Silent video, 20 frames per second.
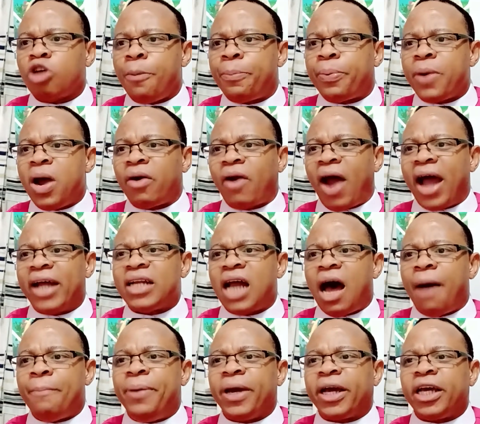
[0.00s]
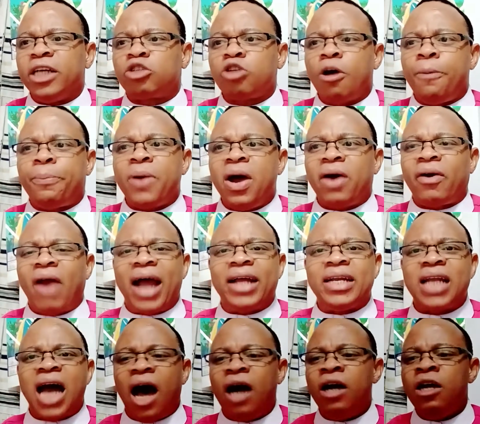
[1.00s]
pray right now. Begin to pray right
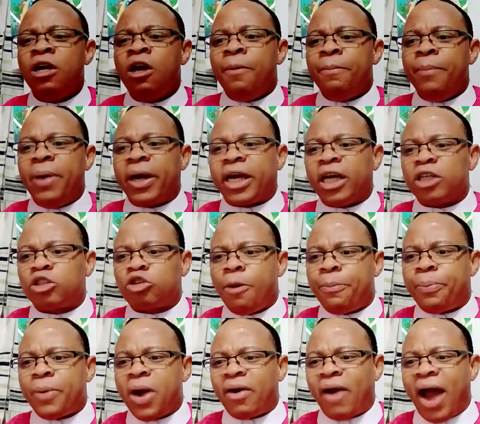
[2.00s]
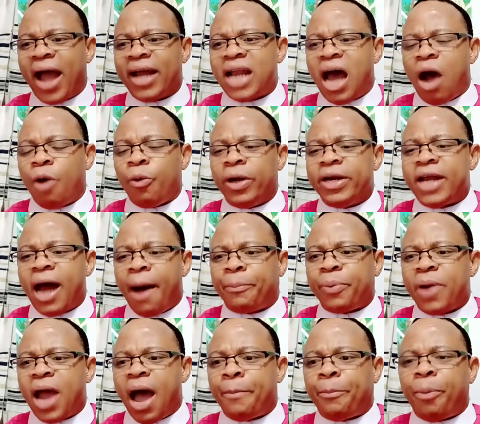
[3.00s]
now. Begin to pray right now with that
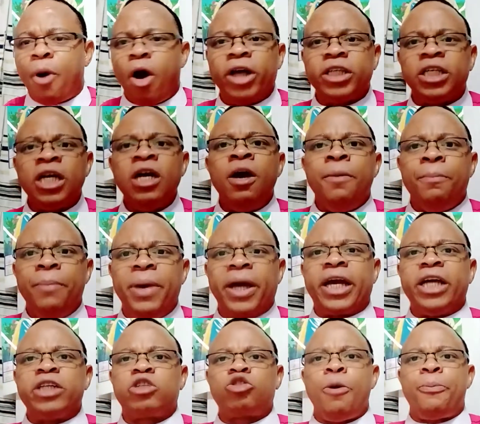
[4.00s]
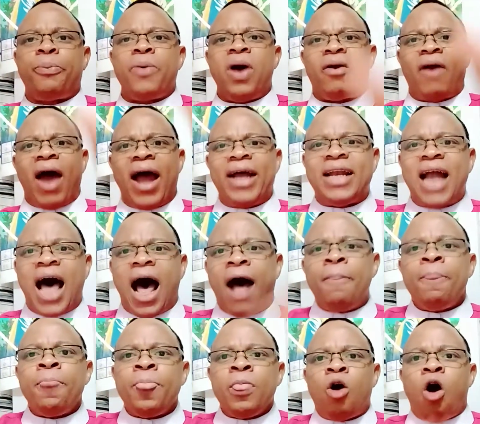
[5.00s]
prayer point. Begin to pray right now.
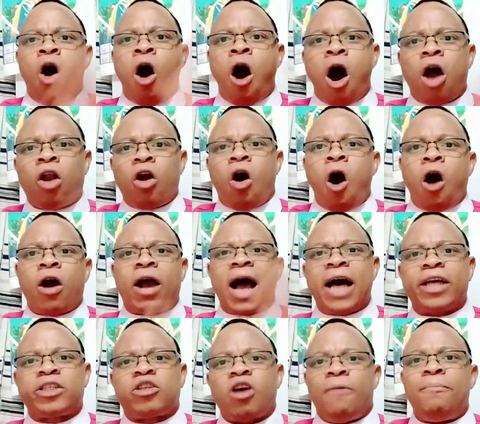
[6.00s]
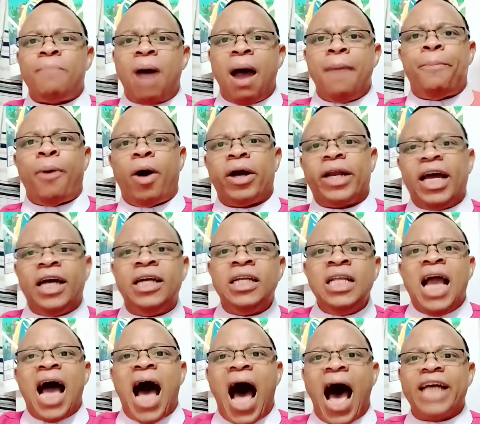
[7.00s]
All organs of my body,
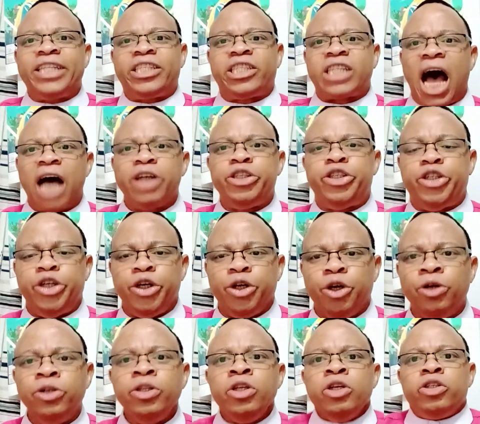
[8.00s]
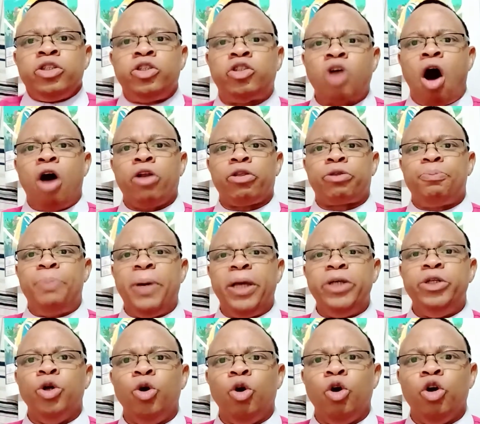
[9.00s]
I charge you, don't be
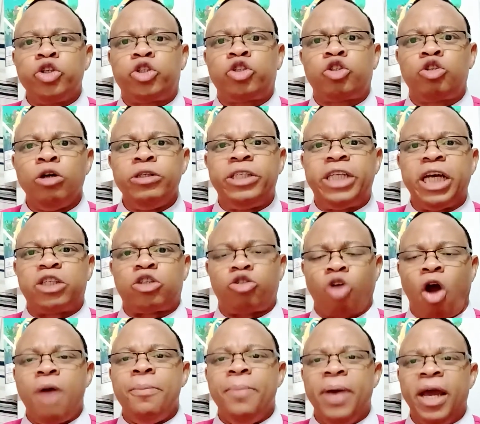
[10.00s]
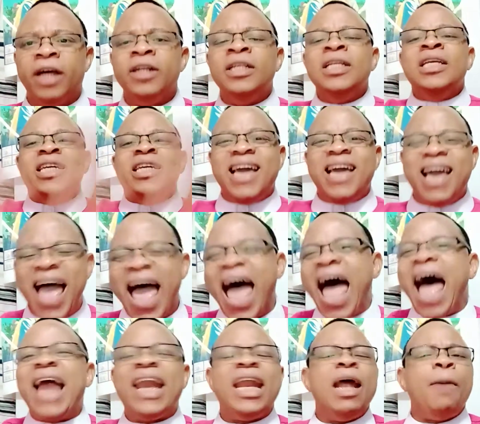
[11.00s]
used to destroy me.
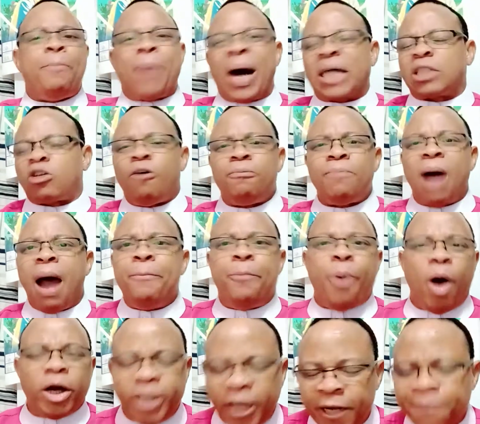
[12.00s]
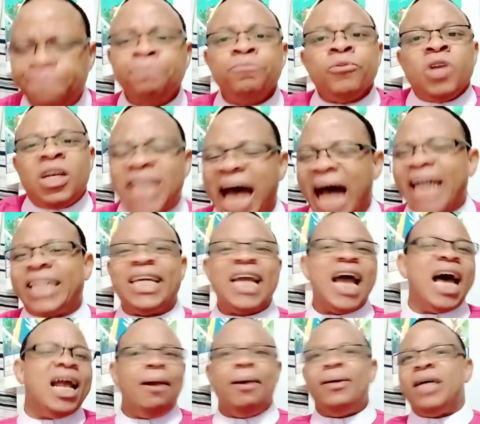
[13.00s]
Any part of my body that the
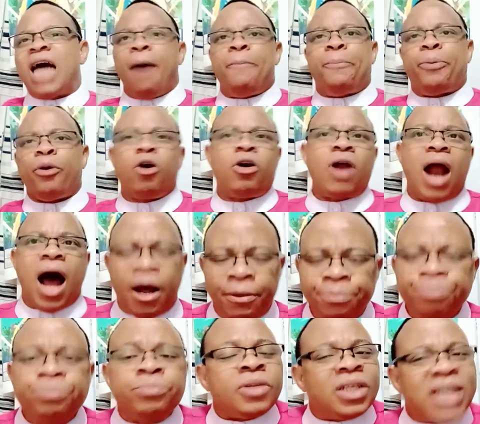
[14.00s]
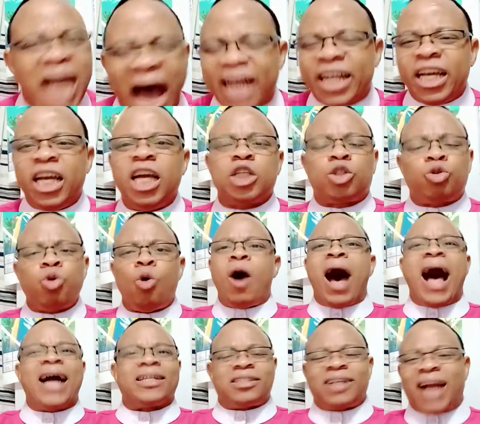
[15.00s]
enemy has programmed that it will
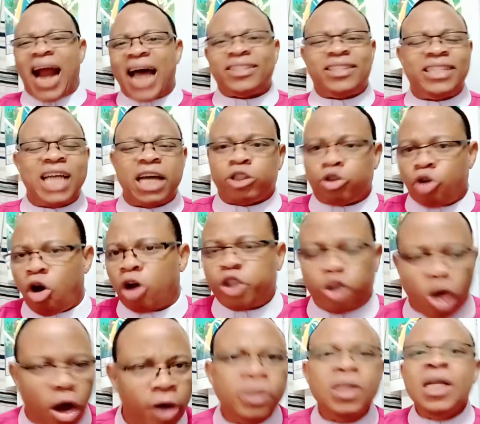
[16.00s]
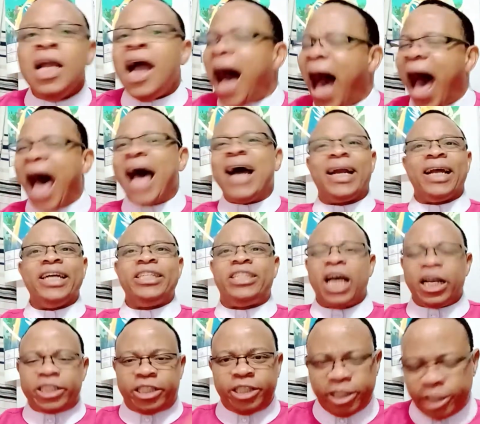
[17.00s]
attract destruction, I
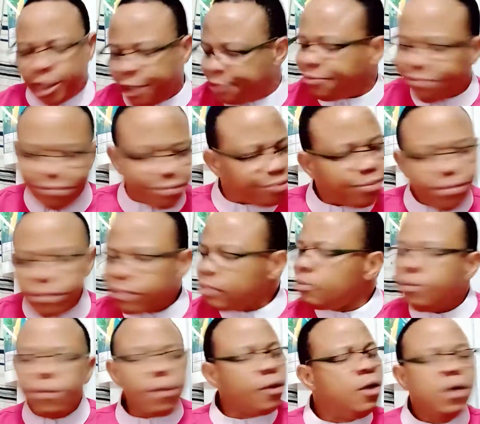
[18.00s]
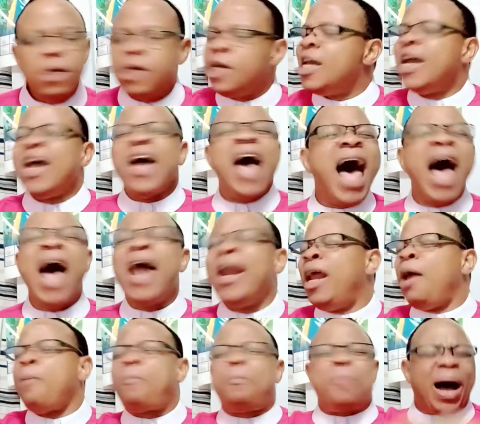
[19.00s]
reject it.
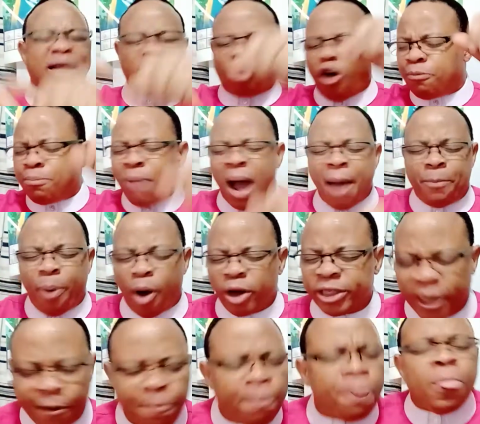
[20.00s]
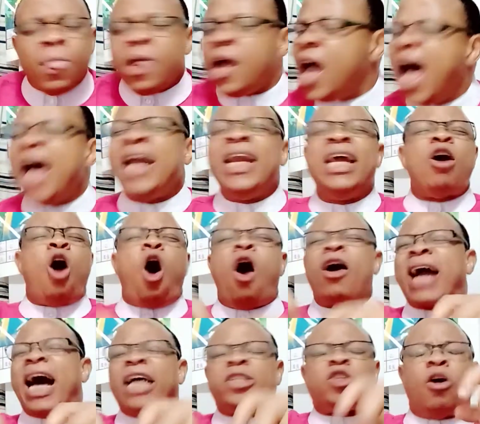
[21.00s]
Any part of my body, any
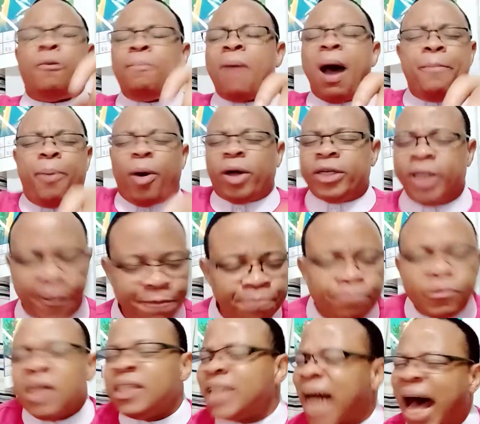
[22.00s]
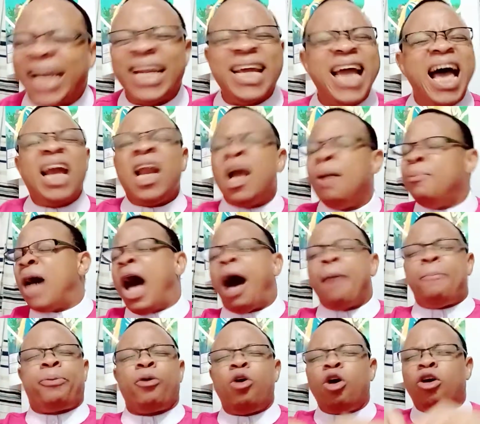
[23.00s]
organs of my body that the enemy
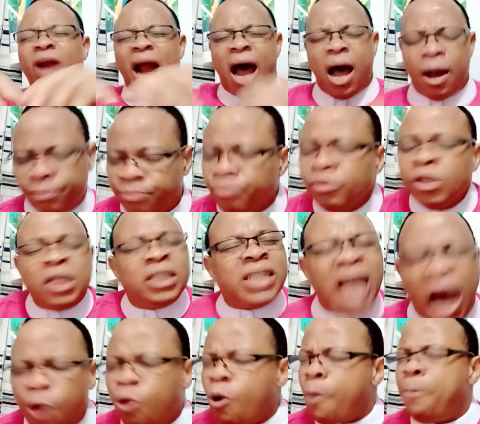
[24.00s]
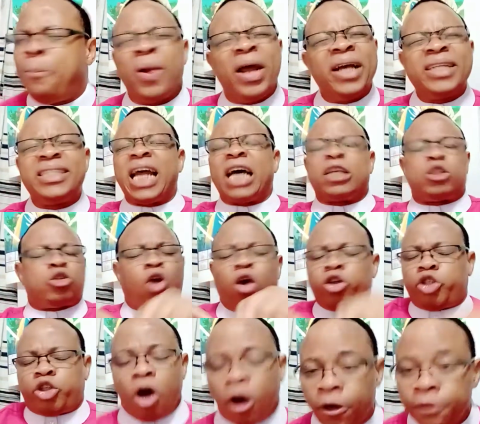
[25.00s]
have programmed that will bring
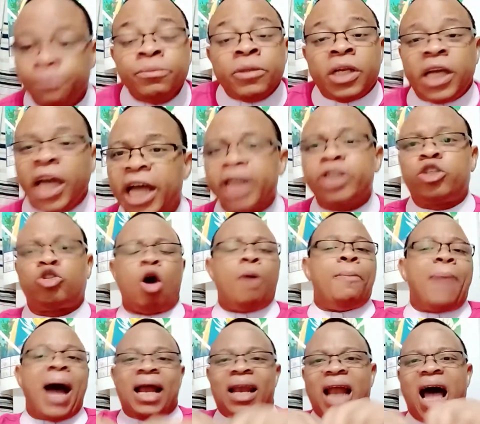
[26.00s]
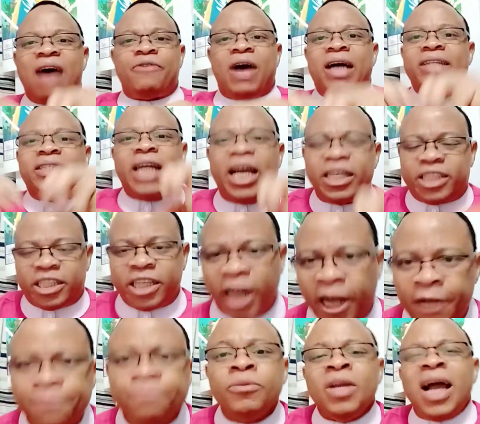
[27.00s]
destruction into my life and
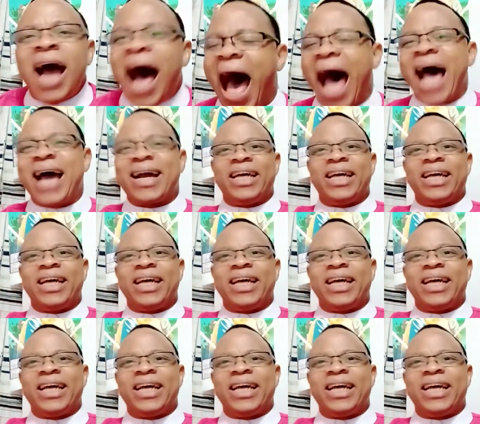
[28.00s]
destiny, I